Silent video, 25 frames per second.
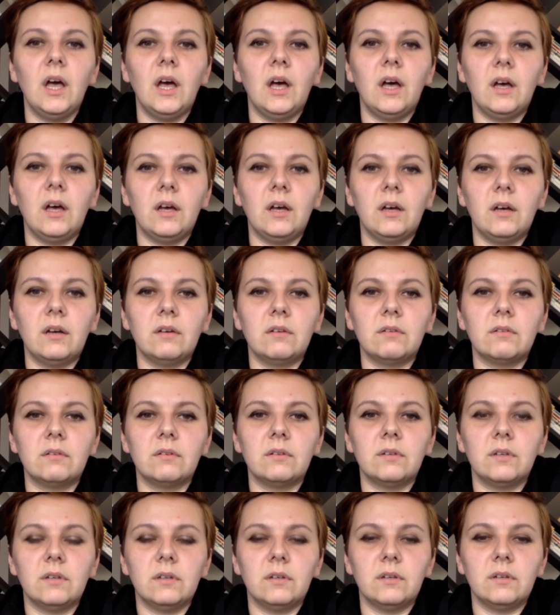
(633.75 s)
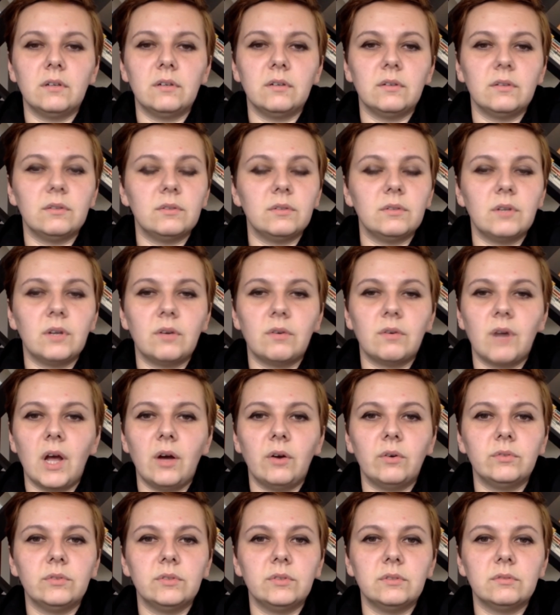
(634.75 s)

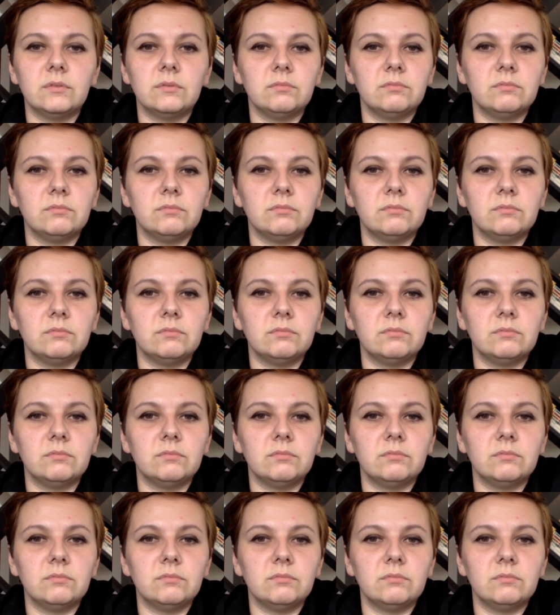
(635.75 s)
around